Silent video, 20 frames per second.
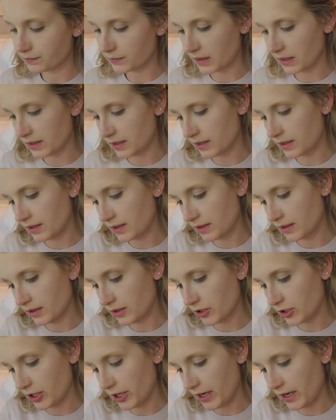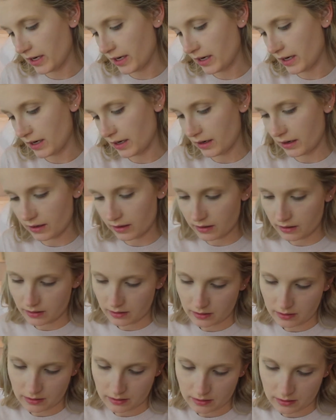This is in the shade,
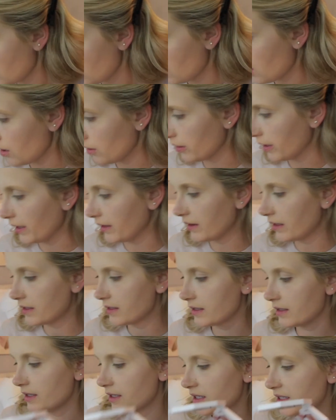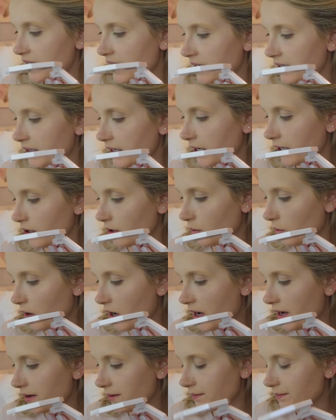okay, this is the set
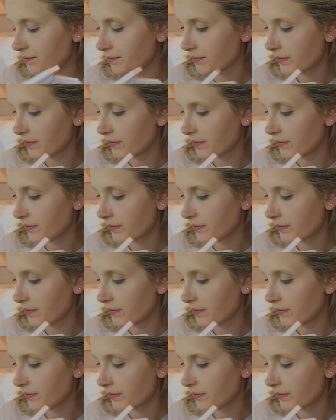Kilowatt,